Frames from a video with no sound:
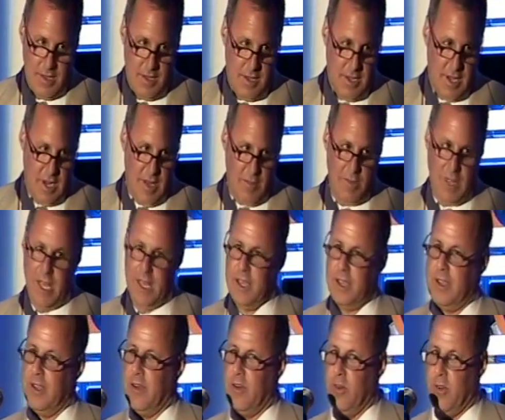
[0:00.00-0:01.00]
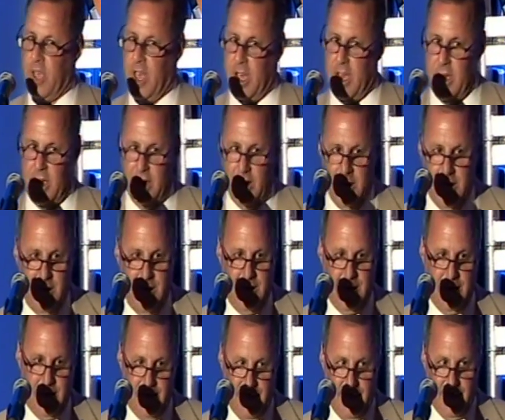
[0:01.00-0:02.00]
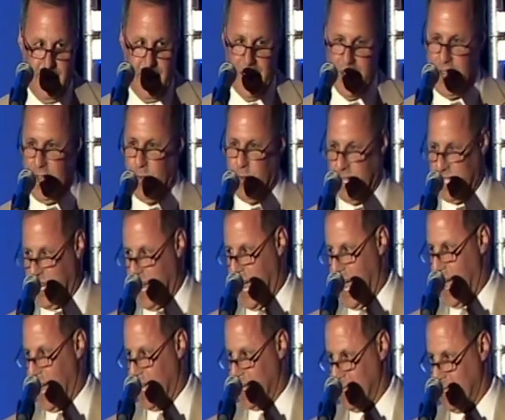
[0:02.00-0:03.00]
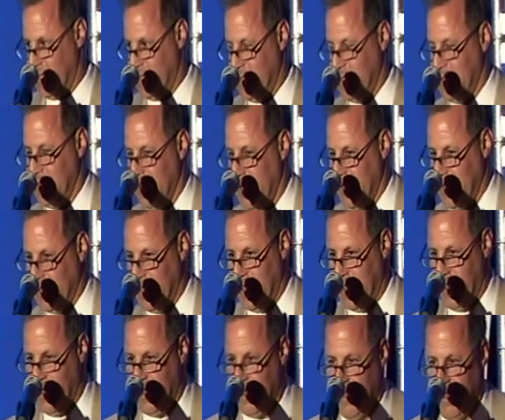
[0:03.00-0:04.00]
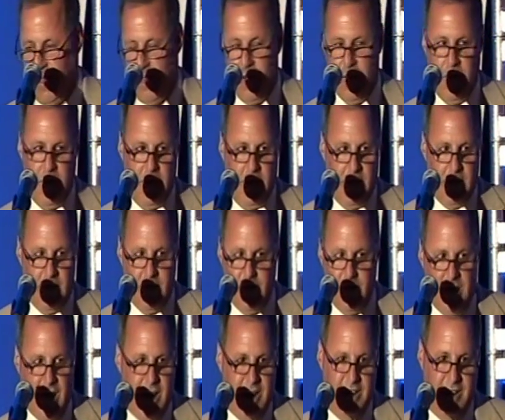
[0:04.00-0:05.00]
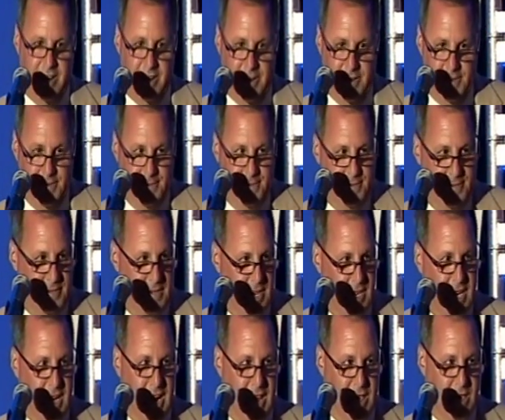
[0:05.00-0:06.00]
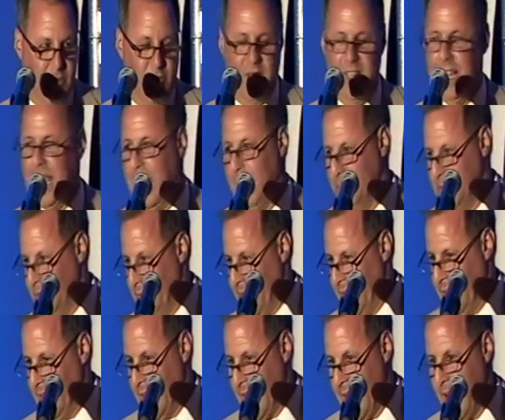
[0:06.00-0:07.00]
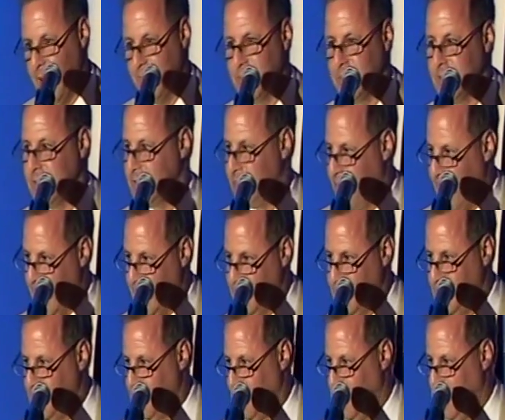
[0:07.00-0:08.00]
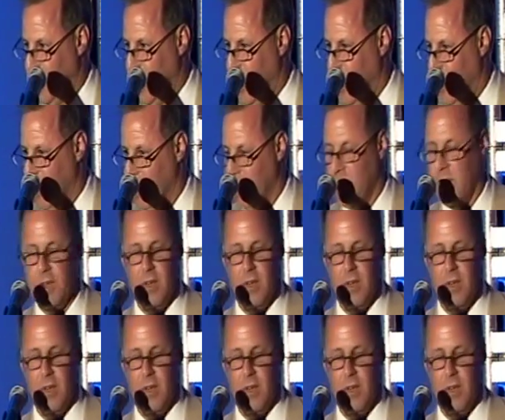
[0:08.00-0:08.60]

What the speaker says: And I'm like, okay, I did what you asked. He said, you're not done. You got 3 laps around the house as fast as you can go.